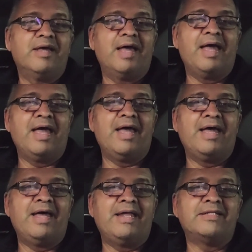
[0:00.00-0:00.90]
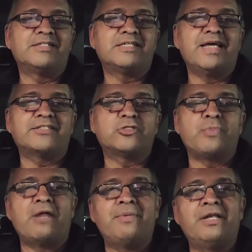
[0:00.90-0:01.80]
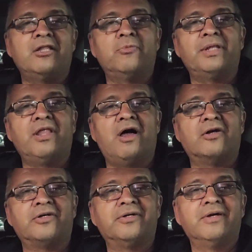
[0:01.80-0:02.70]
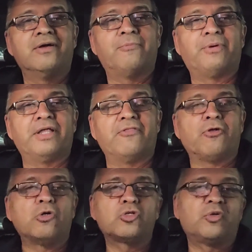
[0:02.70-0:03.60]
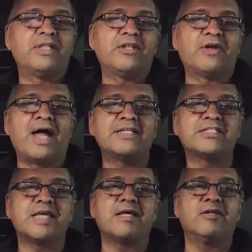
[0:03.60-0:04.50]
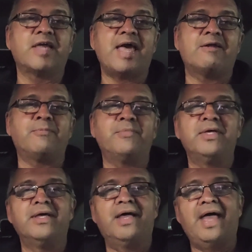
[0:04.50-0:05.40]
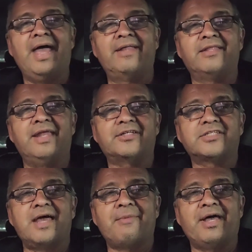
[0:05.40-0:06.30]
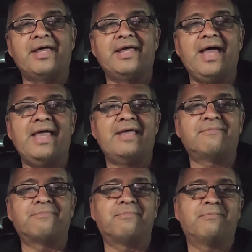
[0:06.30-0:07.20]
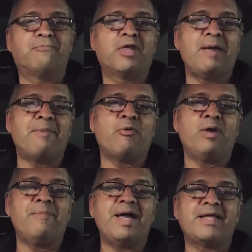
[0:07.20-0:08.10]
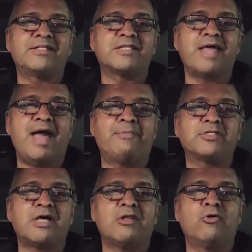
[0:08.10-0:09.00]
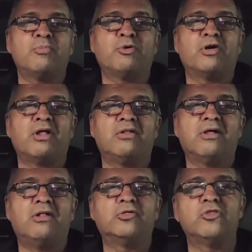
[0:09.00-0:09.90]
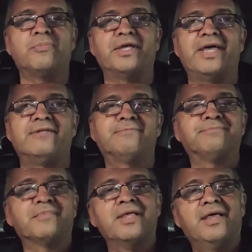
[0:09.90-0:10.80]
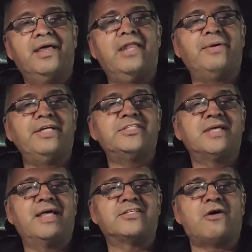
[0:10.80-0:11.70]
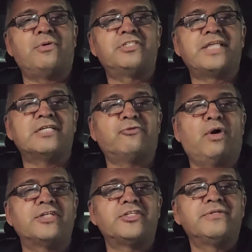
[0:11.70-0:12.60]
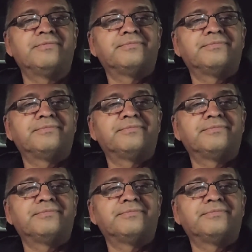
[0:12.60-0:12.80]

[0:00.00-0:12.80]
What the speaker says: and Texas might have been a little bit longer. But those are in there, guys. Take a look at them, and the next time I get my way back into the Amazon load board, I'll do them again. Anyways, as always, thanks for watching.